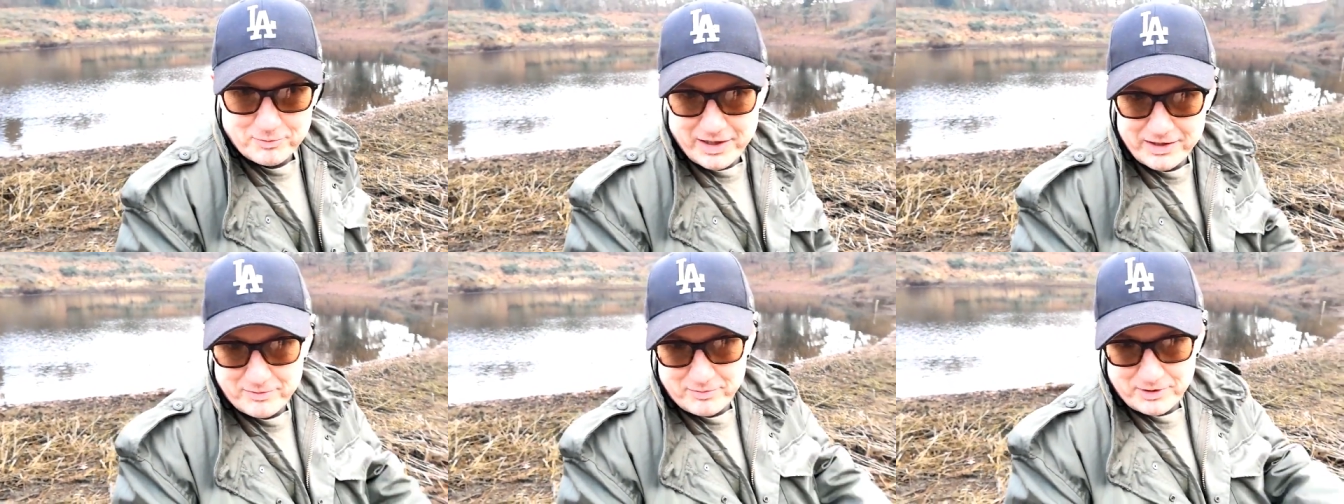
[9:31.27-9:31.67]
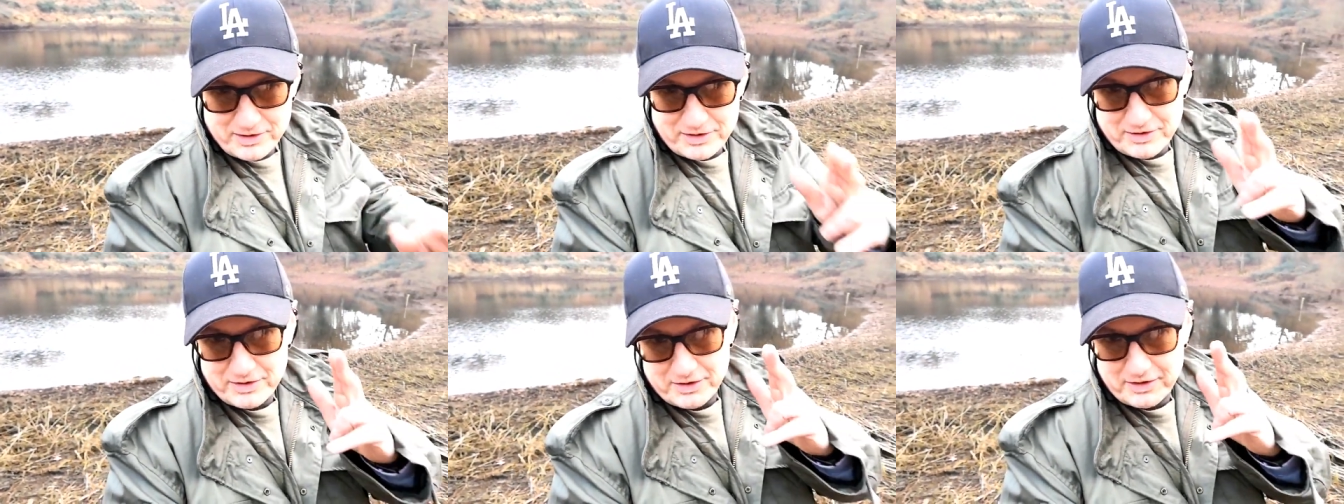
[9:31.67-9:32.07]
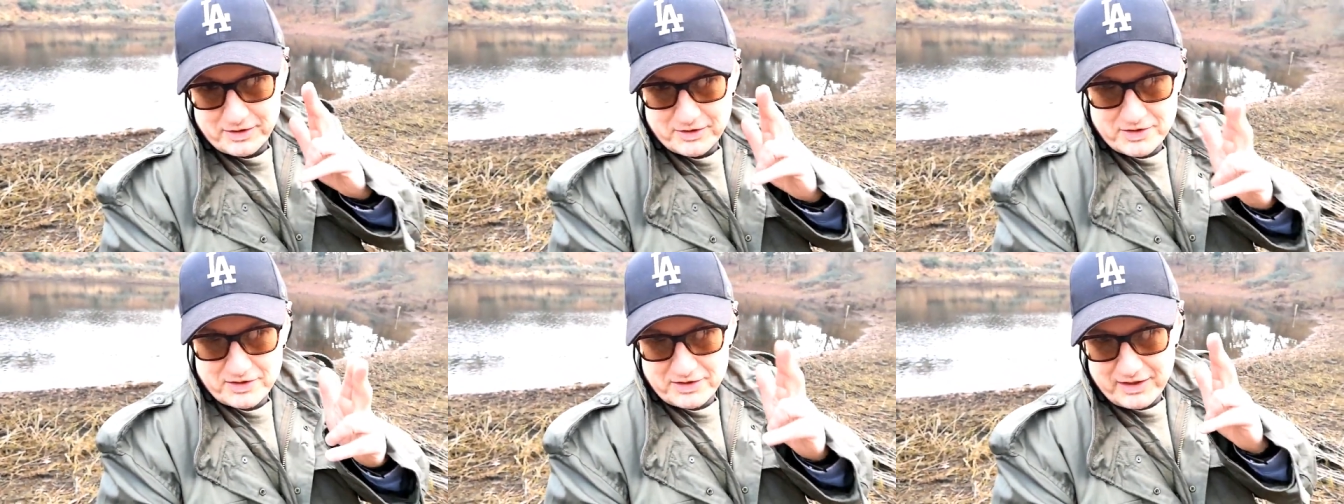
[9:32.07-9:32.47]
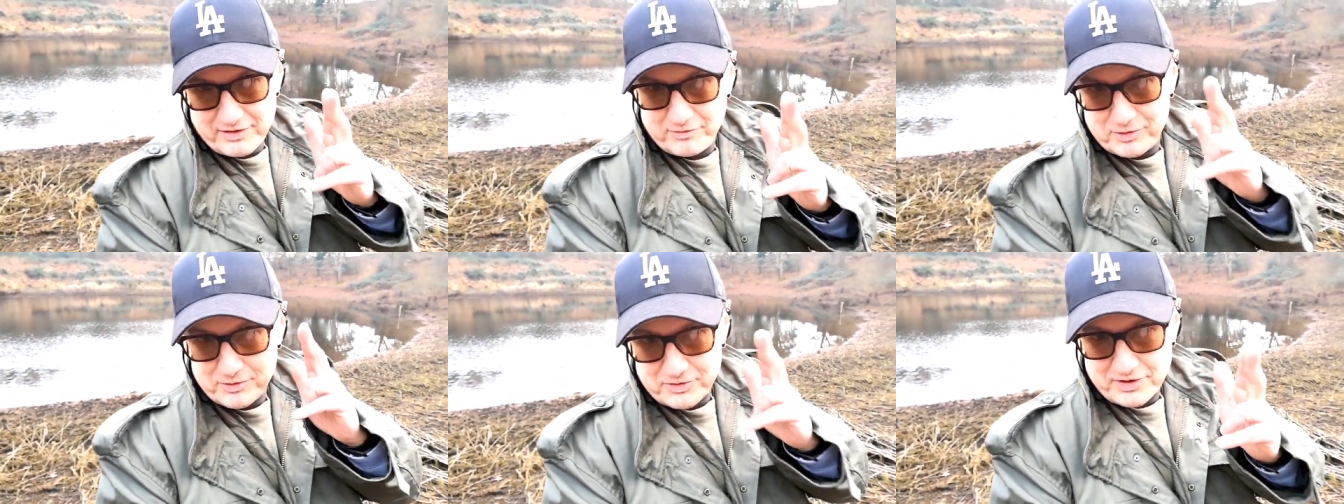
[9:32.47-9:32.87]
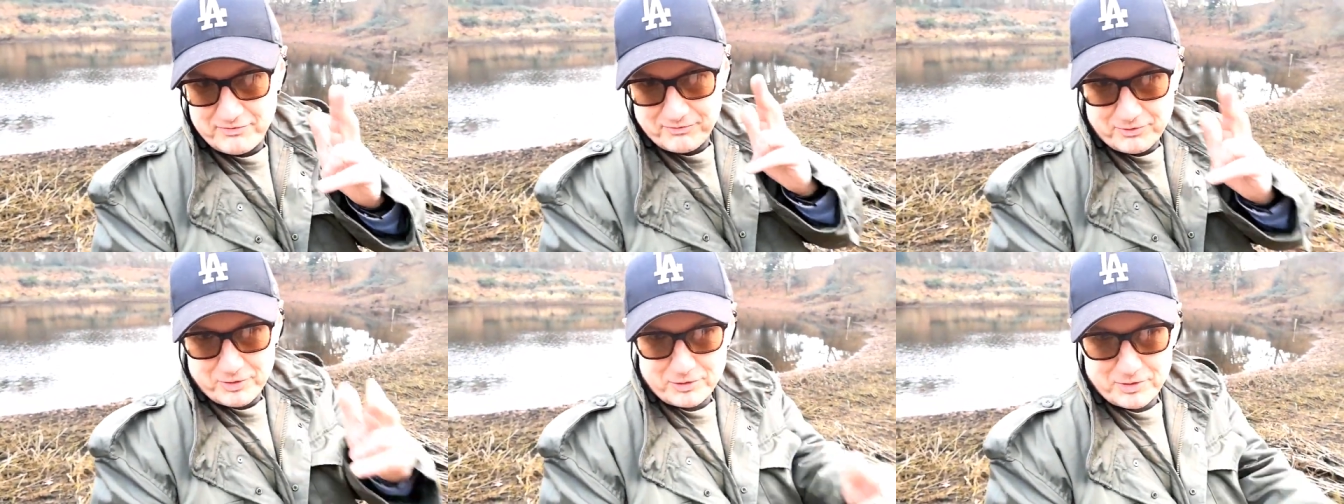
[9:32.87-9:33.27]
Maybe it is the devil's
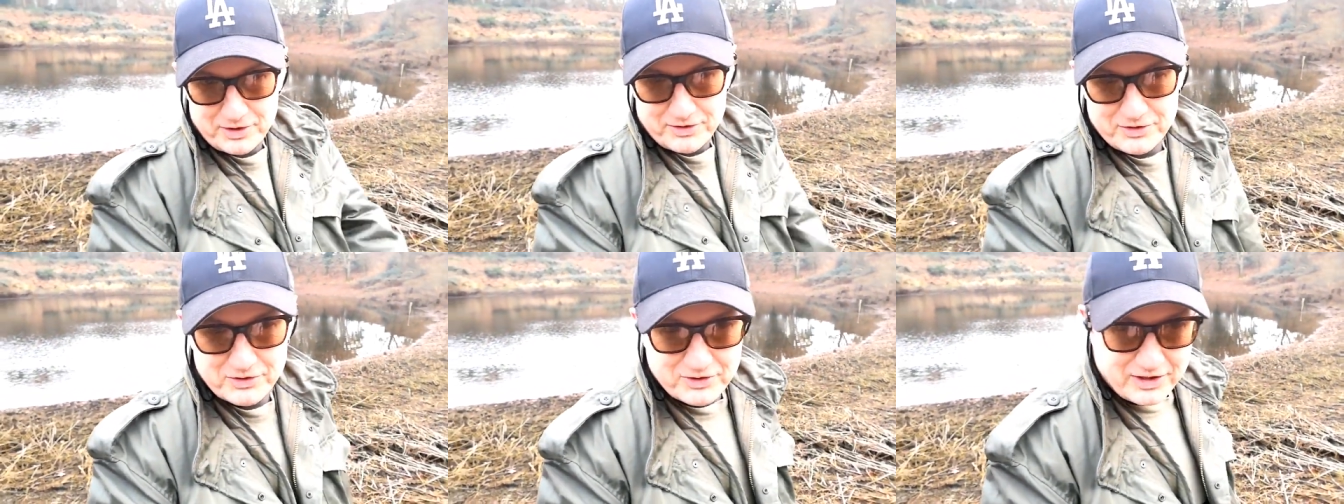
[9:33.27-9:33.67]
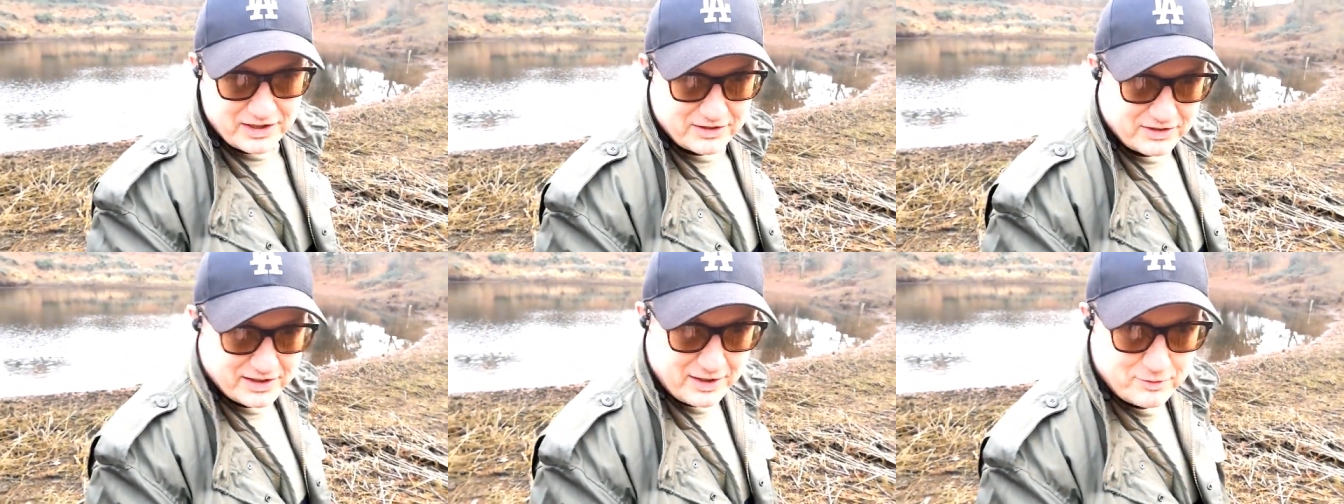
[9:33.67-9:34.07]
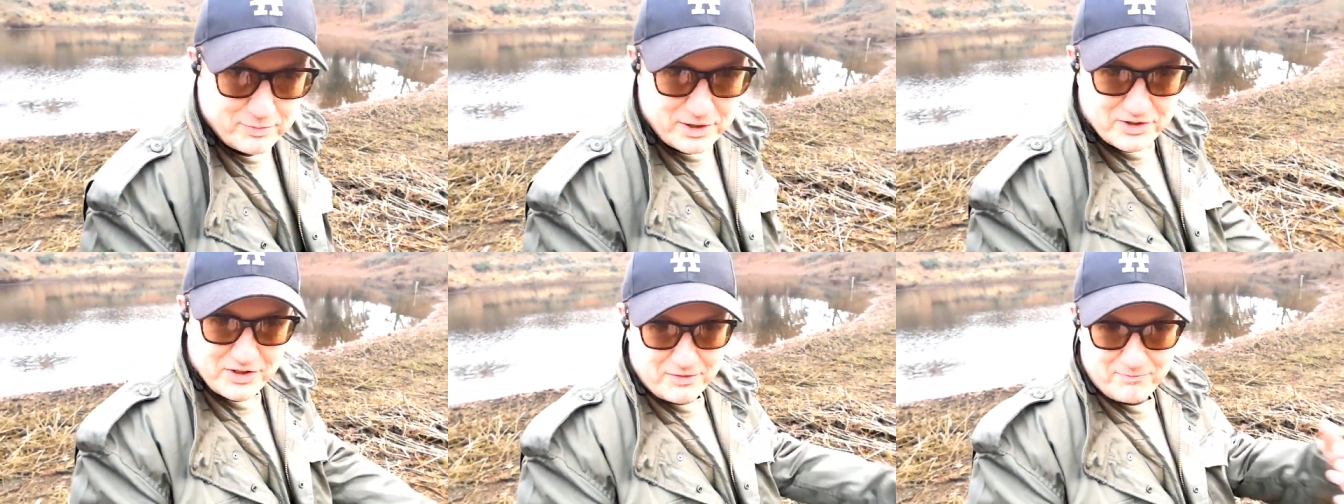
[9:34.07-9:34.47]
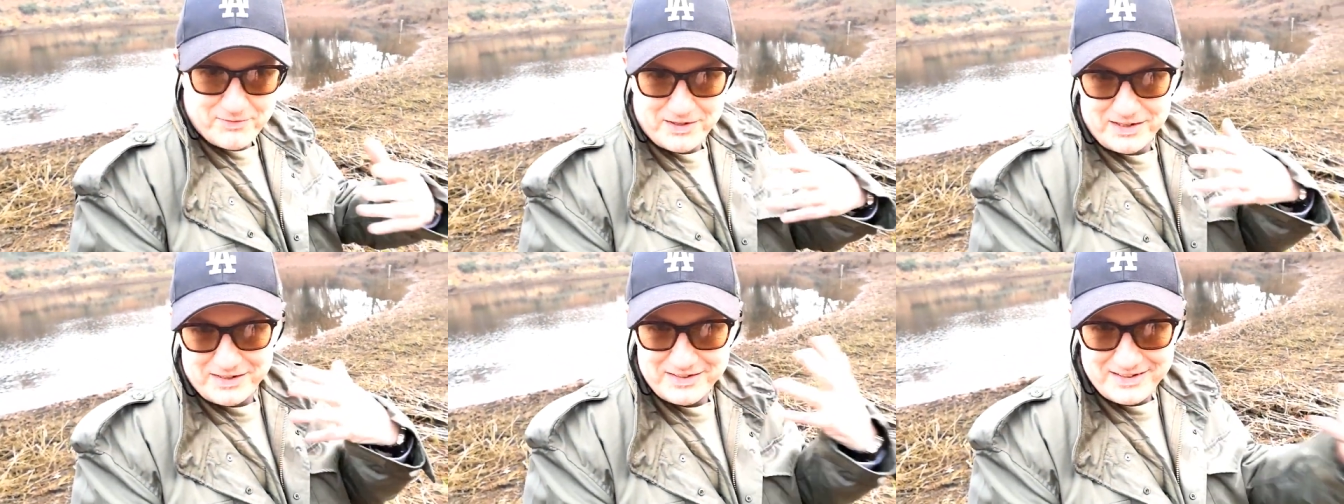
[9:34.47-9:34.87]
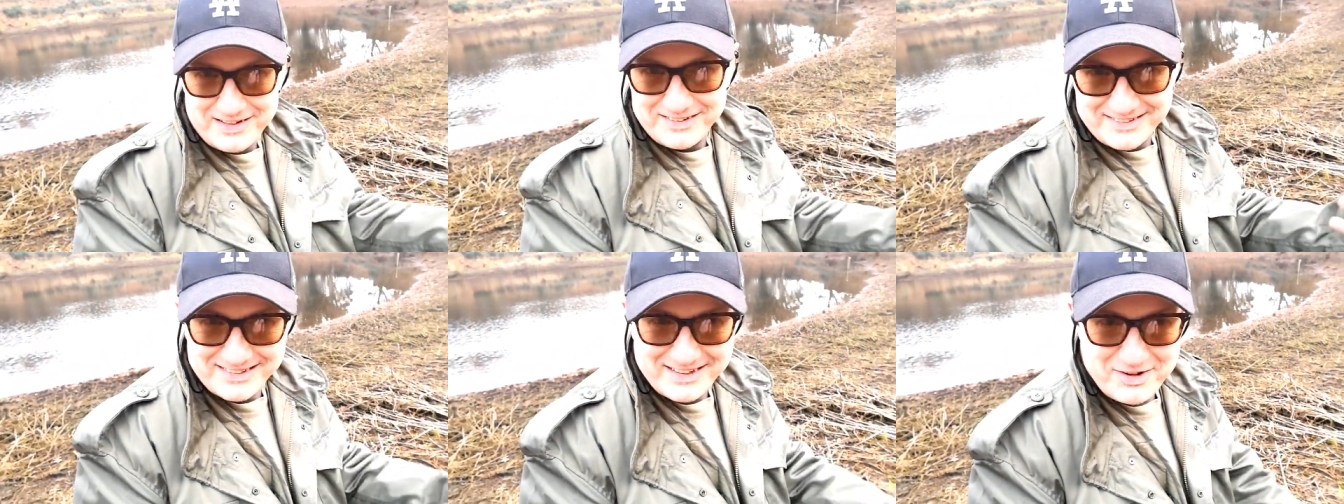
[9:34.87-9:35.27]
influence trying to tell me something,
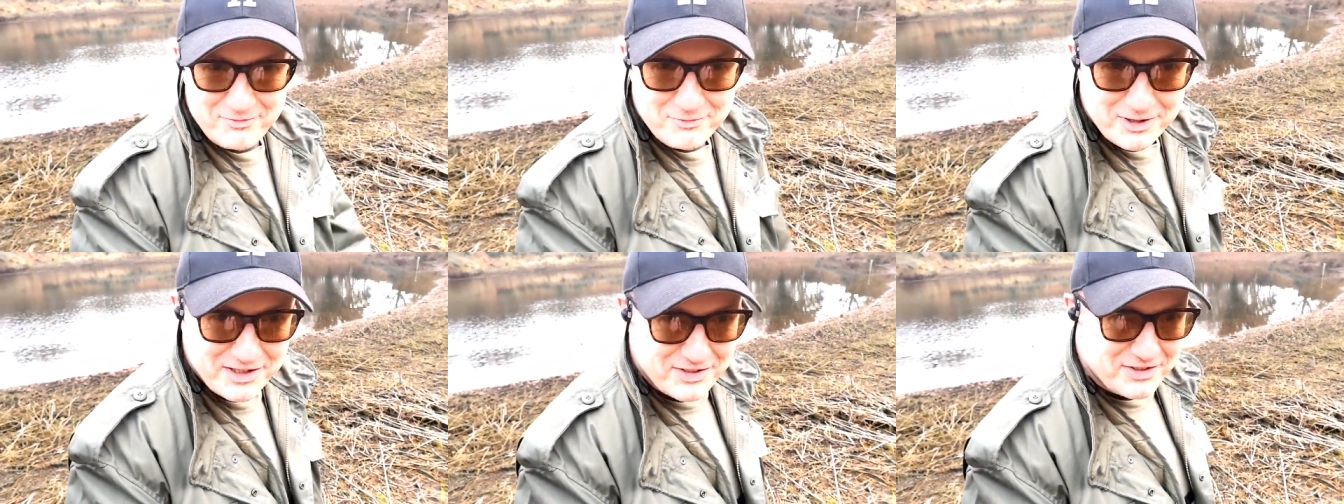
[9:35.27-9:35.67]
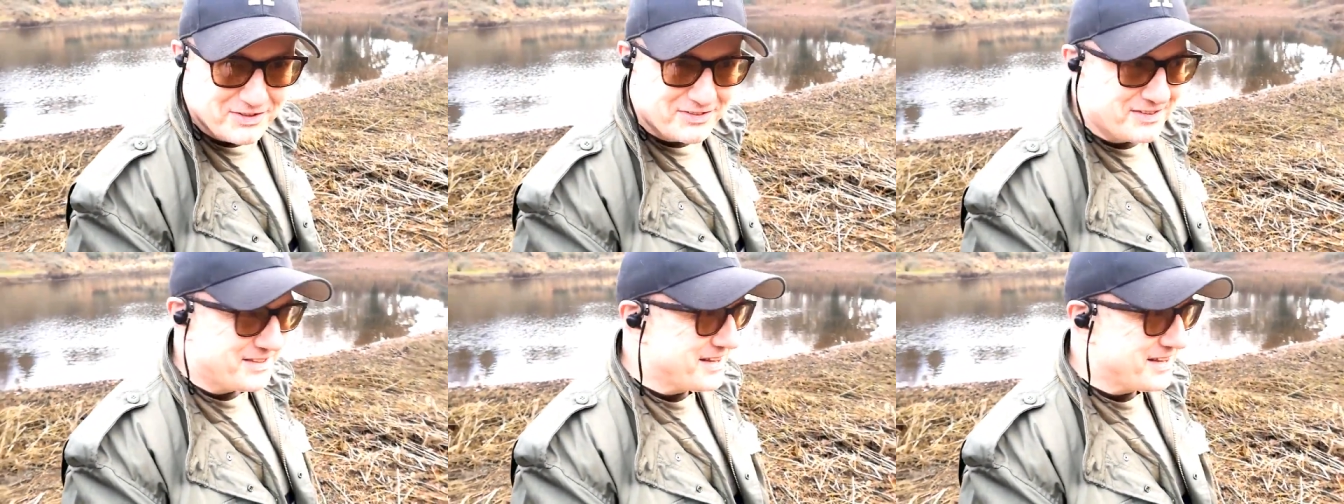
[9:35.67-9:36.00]
stuff we should